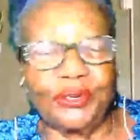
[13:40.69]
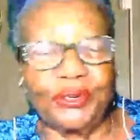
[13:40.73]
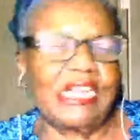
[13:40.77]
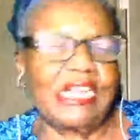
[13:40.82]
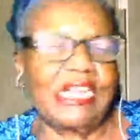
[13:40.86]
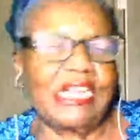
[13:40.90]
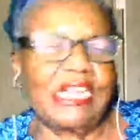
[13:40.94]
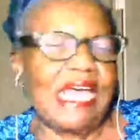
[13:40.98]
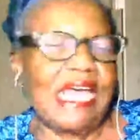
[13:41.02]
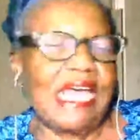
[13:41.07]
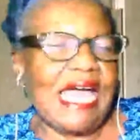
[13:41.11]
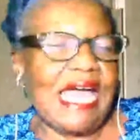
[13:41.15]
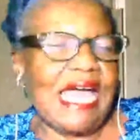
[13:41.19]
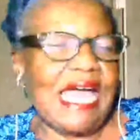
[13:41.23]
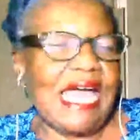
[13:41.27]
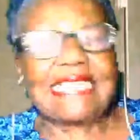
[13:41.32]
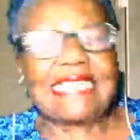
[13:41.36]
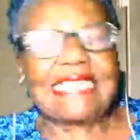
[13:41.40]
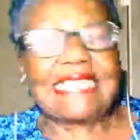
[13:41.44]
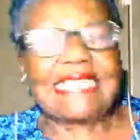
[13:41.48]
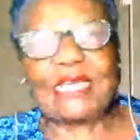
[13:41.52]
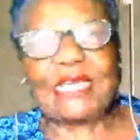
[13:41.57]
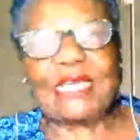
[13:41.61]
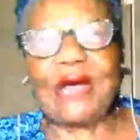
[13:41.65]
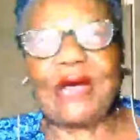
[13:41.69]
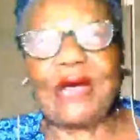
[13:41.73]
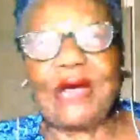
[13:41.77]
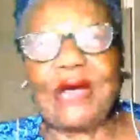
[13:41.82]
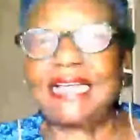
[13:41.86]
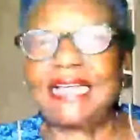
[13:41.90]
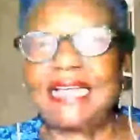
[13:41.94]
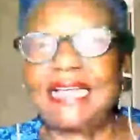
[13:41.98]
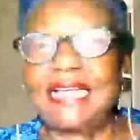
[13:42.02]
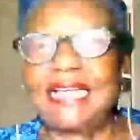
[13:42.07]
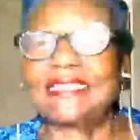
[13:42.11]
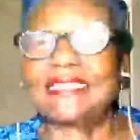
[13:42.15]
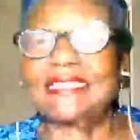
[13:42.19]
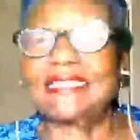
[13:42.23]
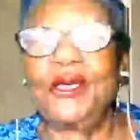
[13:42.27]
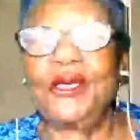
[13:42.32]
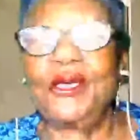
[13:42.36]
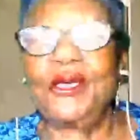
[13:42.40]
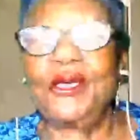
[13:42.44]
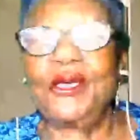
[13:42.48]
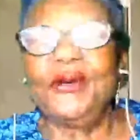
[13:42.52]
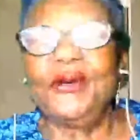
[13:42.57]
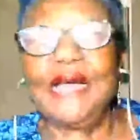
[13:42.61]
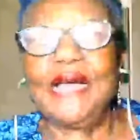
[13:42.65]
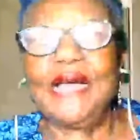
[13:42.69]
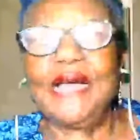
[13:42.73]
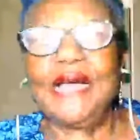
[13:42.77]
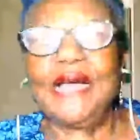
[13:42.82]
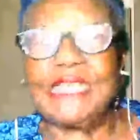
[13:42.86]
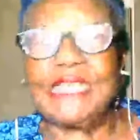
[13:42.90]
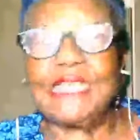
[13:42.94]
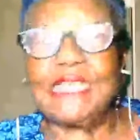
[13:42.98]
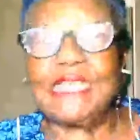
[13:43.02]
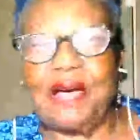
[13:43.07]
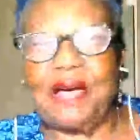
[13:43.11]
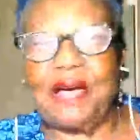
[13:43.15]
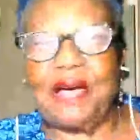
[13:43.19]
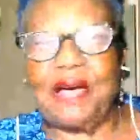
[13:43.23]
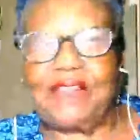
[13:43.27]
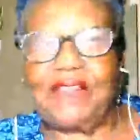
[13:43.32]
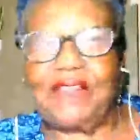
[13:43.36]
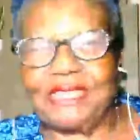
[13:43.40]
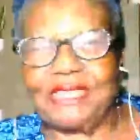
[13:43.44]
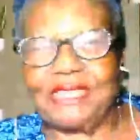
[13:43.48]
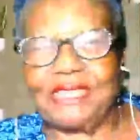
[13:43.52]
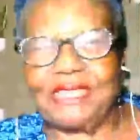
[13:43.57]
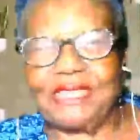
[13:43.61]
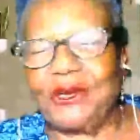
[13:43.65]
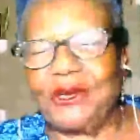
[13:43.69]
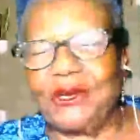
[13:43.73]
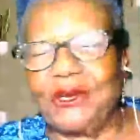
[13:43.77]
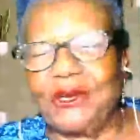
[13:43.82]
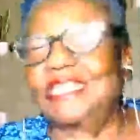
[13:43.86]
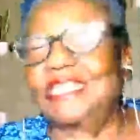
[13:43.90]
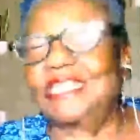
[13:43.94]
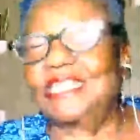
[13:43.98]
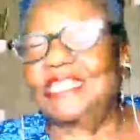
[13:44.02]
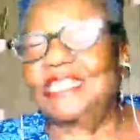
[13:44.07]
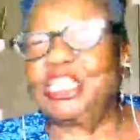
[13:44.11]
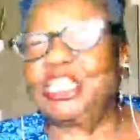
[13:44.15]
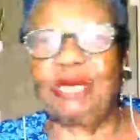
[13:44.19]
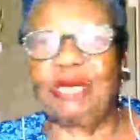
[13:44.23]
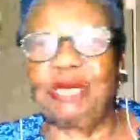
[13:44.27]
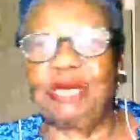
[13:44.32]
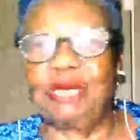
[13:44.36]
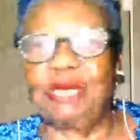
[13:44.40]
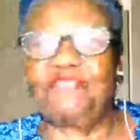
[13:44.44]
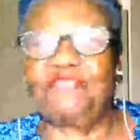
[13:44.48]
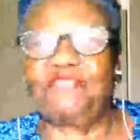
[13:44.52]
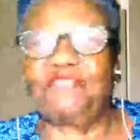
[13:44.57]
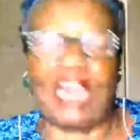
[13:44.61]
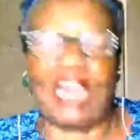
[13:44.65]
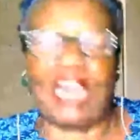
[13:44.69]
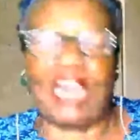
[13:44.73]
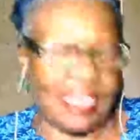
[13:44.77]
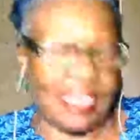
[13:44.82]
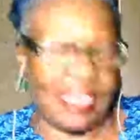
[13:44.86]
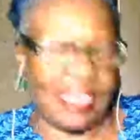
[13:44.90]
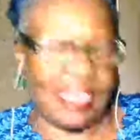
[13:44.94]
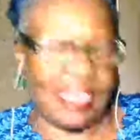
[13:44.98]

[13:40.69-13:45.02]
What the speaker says: I can say, "Where's my fly swatter?" and she will fly, y'all.